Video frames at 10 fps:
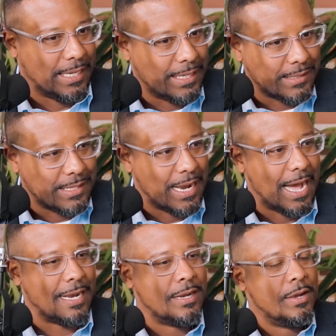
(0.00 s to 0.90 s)
That is
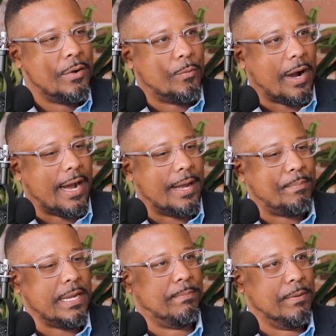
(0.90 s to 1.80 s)
not why
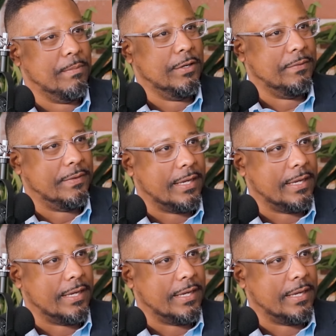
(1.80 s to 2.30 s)
people move